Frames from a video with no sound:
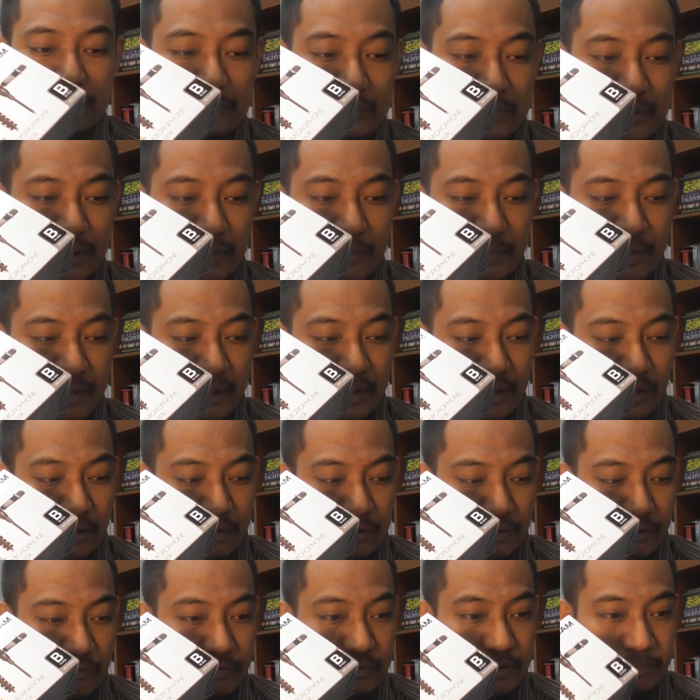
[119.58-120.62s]
coming out
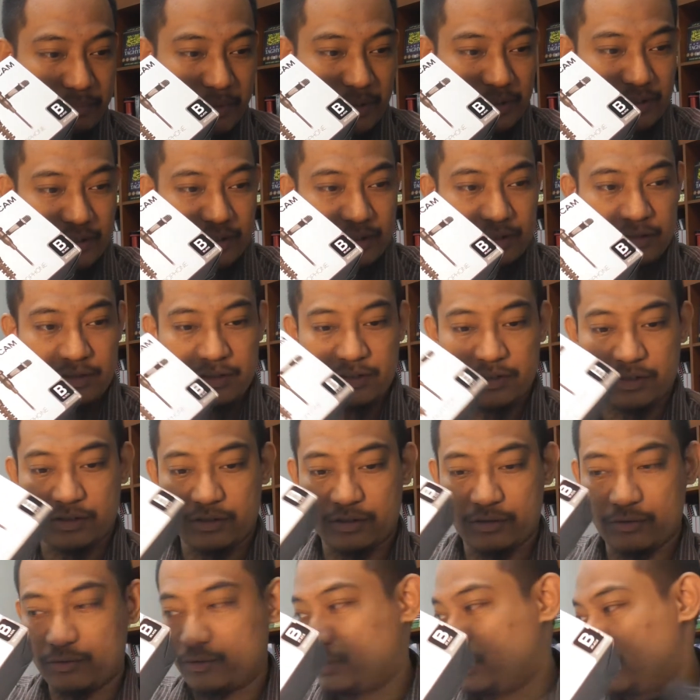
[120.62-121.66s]
of the package,
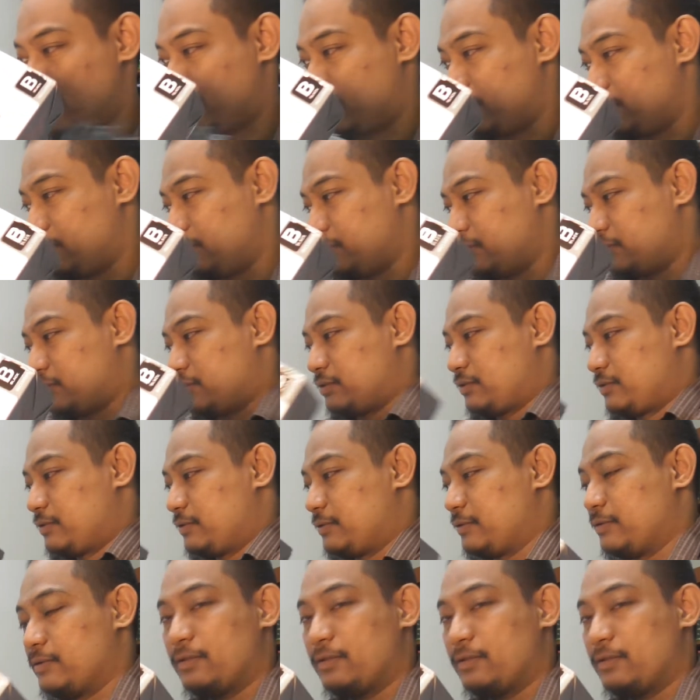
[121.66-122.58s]
so this is